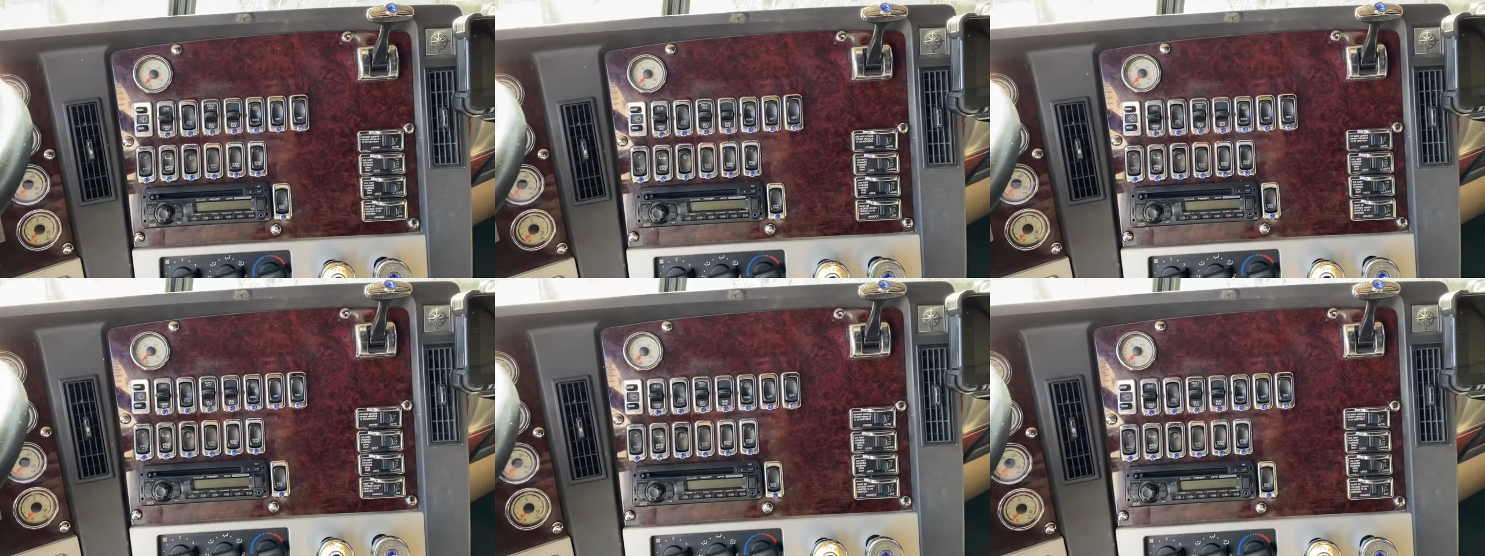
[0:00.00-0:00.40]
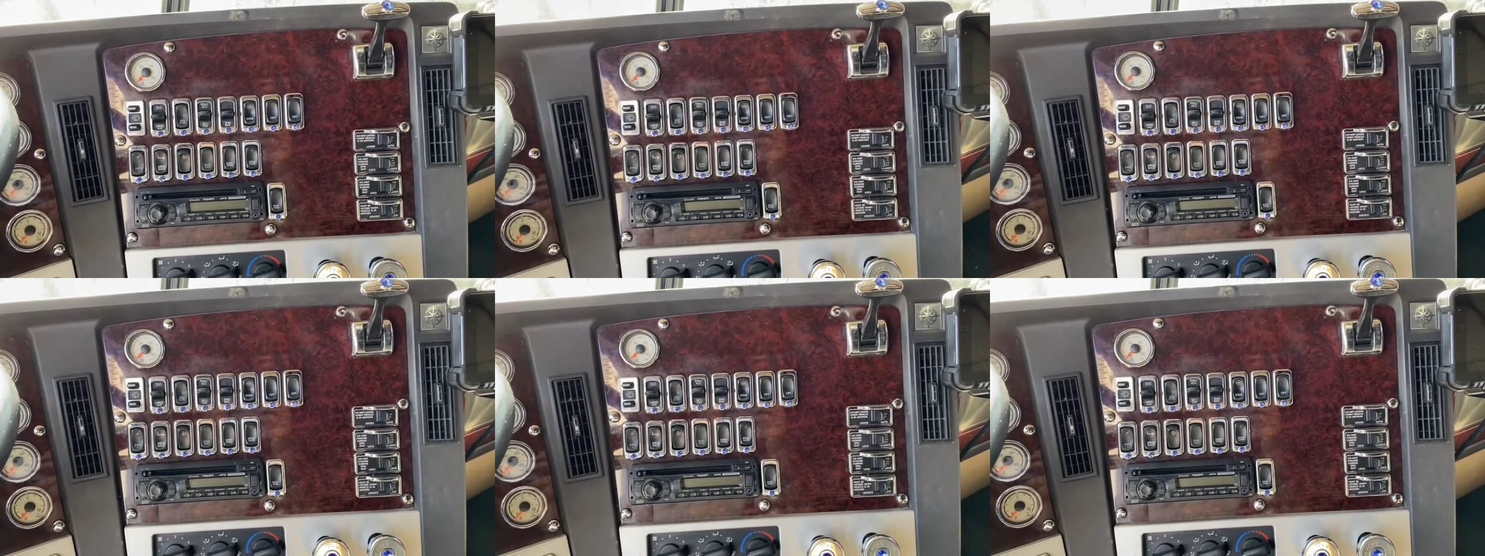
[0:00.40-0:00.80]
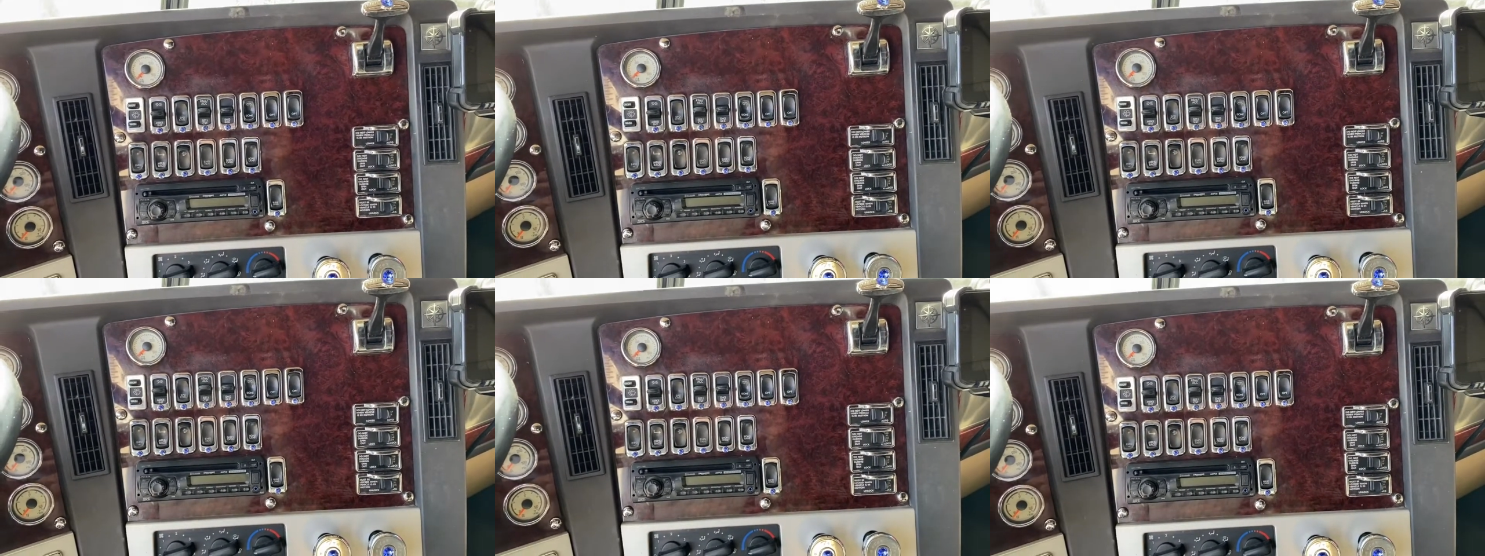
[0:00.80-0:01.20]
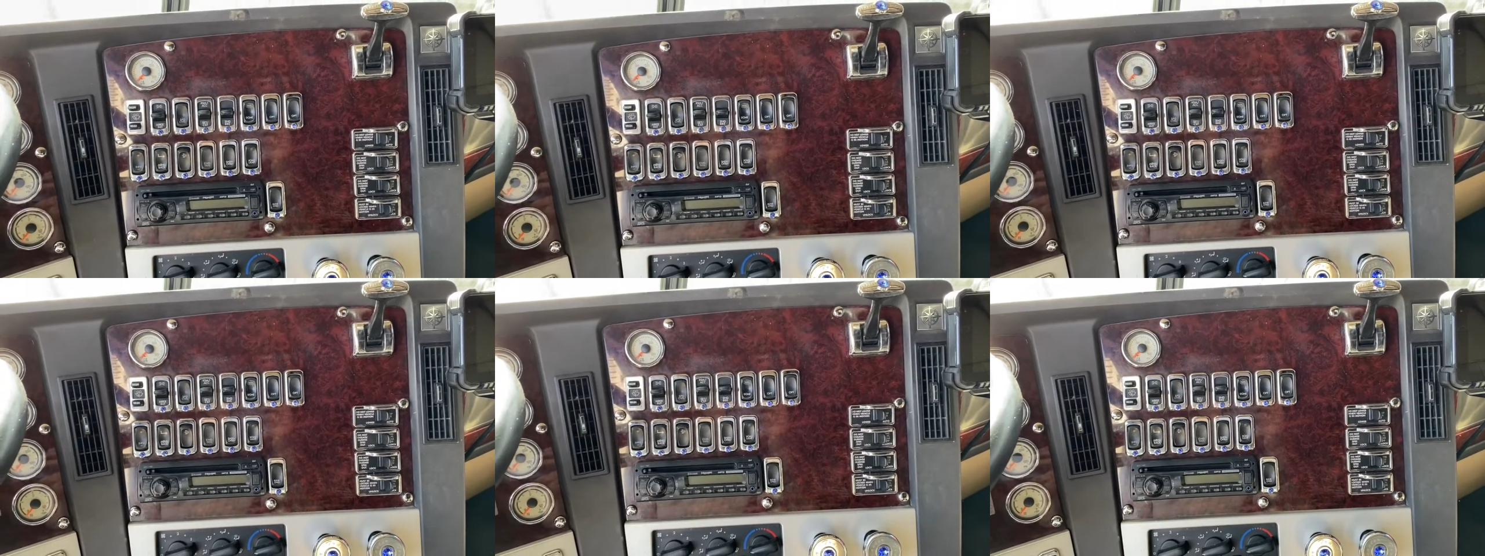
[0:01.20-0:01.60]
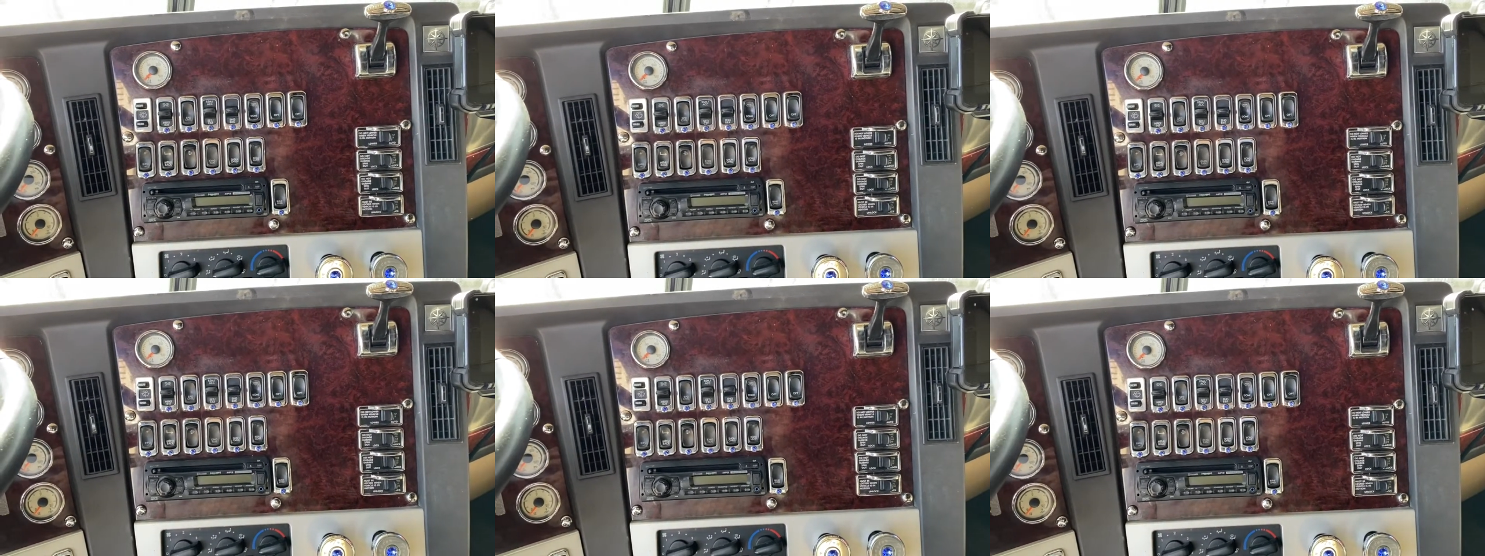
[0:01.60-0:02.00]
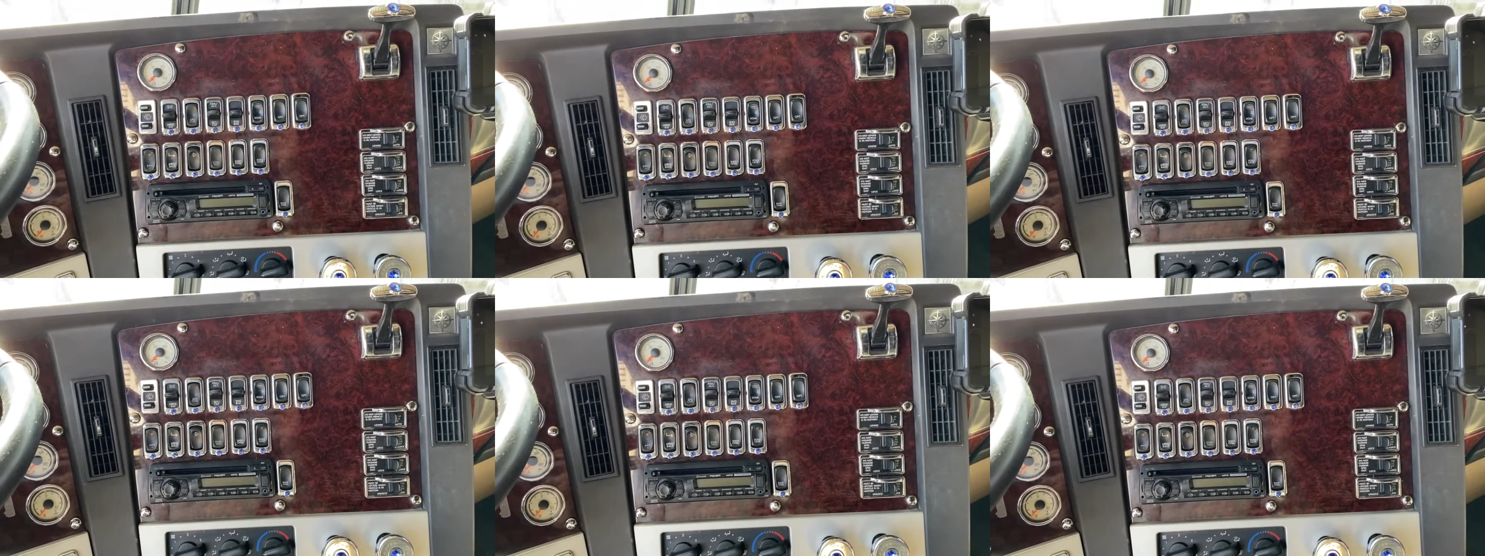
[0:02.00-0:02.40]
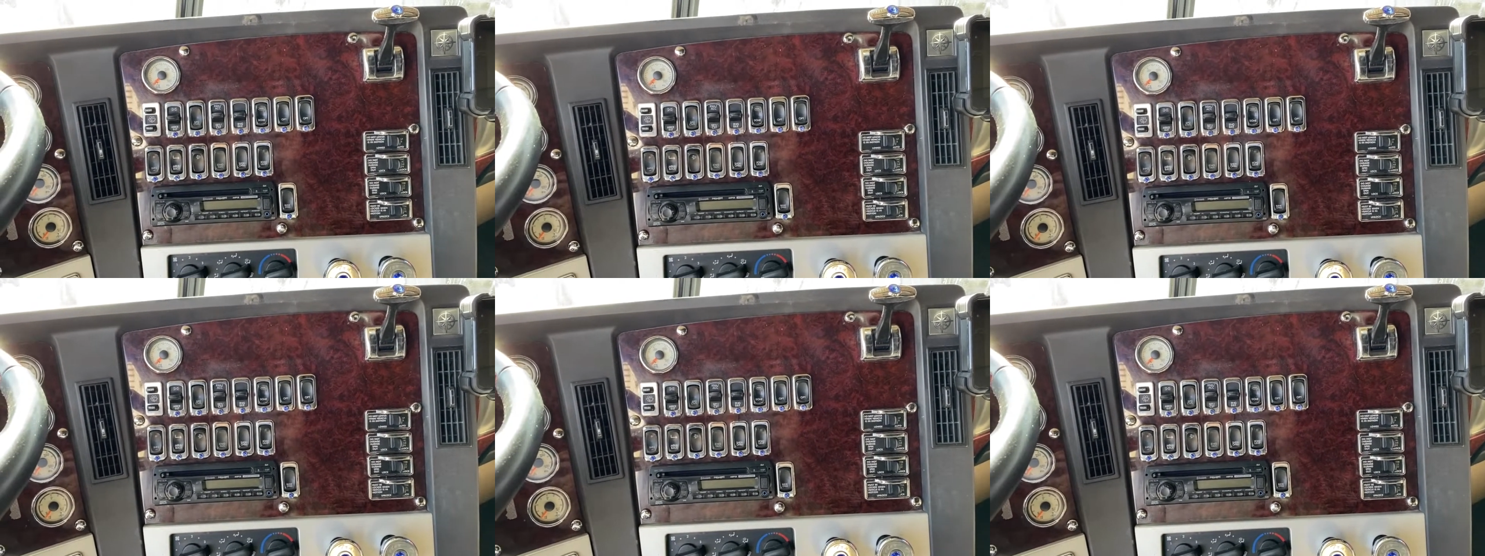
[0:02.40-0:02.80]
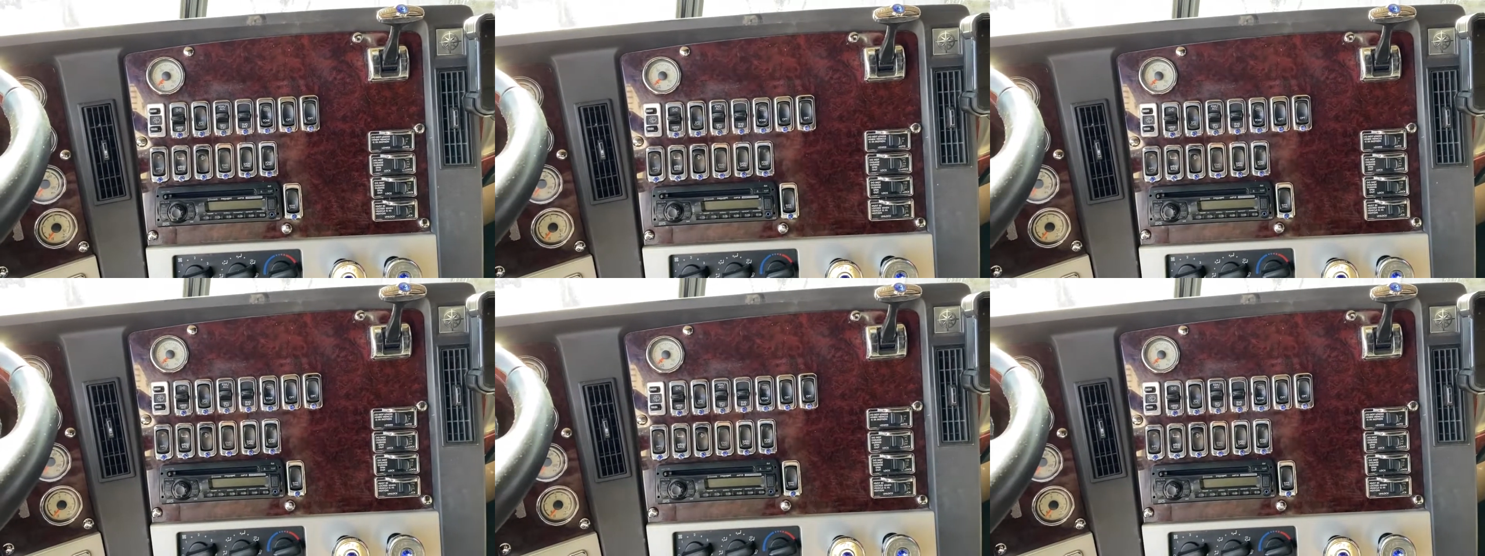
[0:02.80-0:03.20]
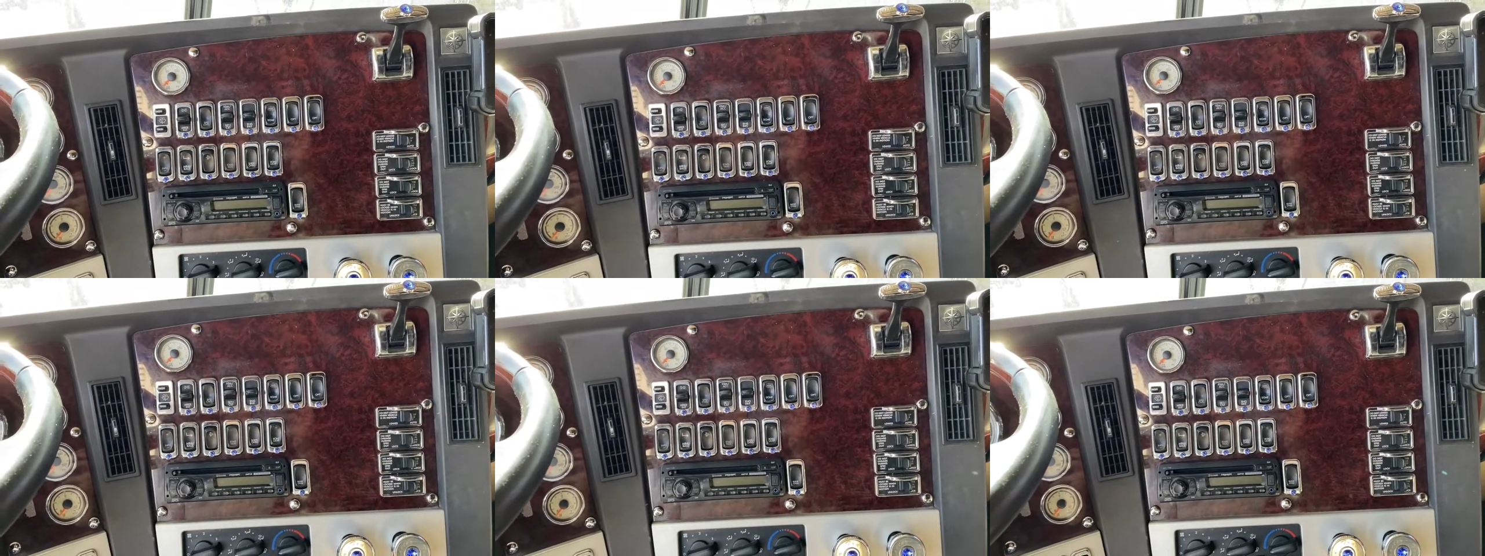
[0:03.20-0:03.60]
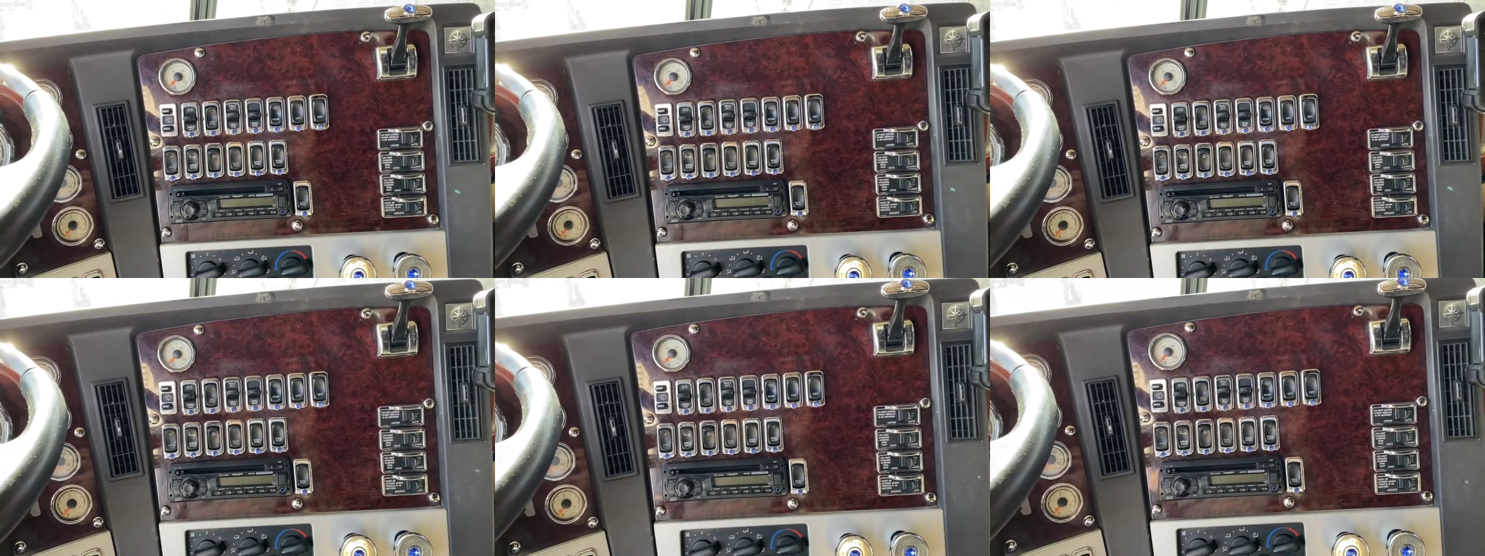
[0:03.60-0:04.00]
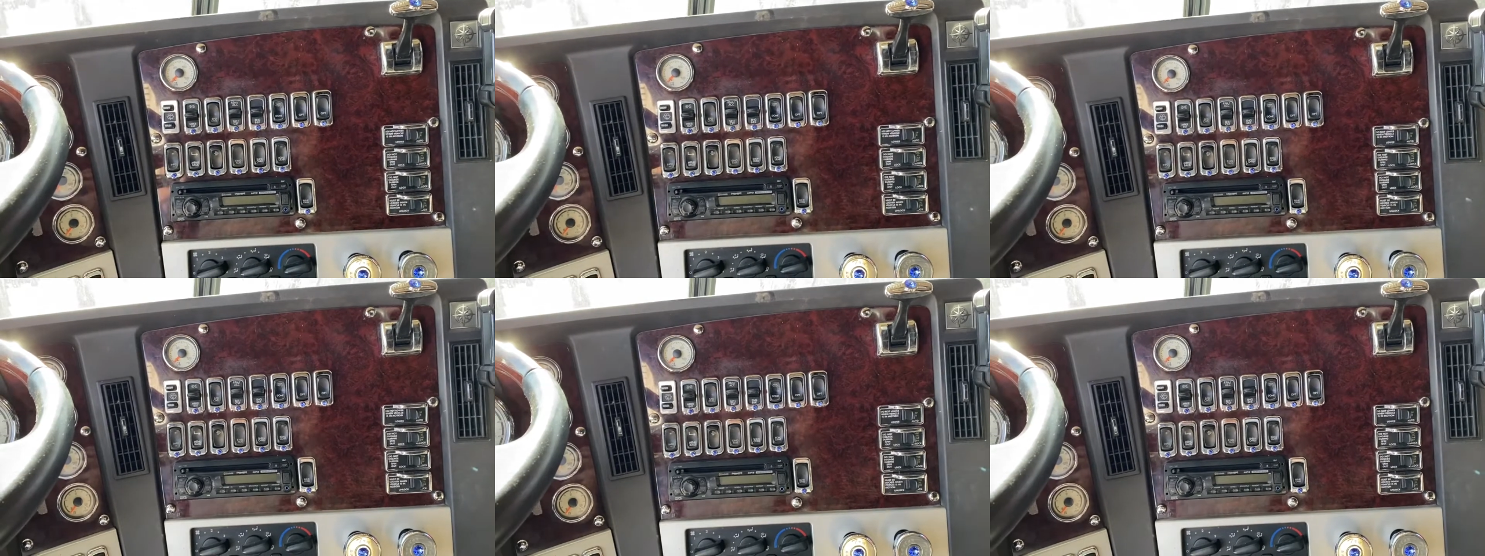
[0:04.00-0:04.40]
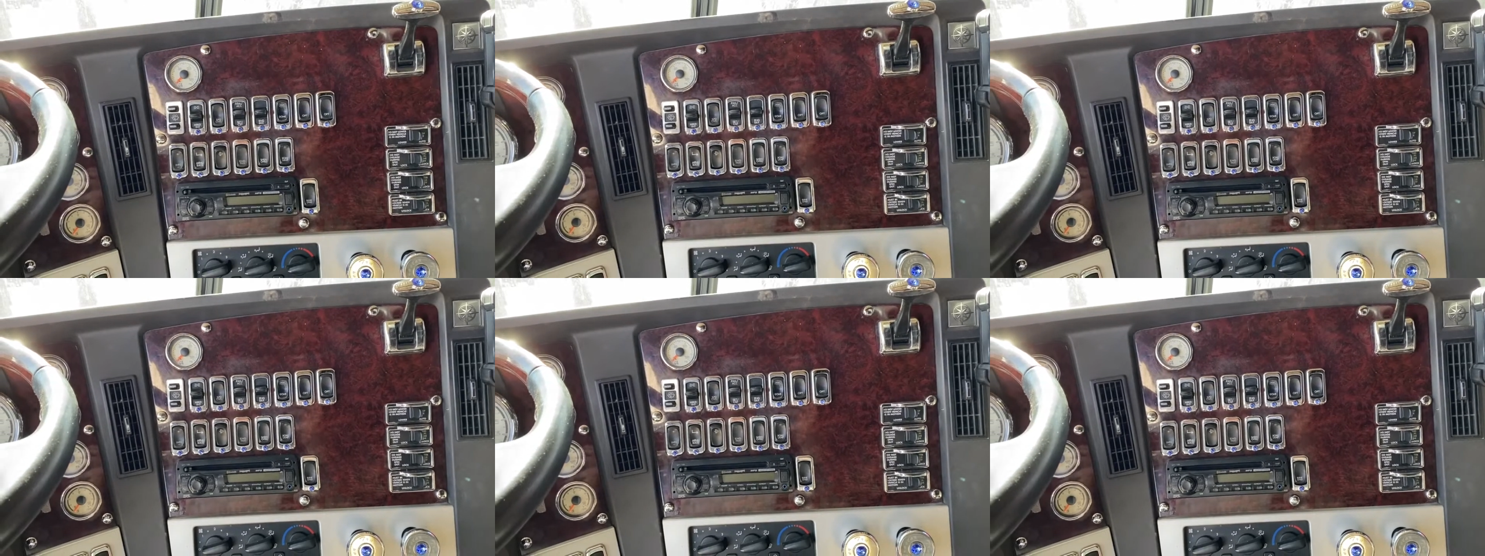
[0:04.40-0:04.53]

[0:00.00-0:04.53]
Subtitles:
(no speaker visible)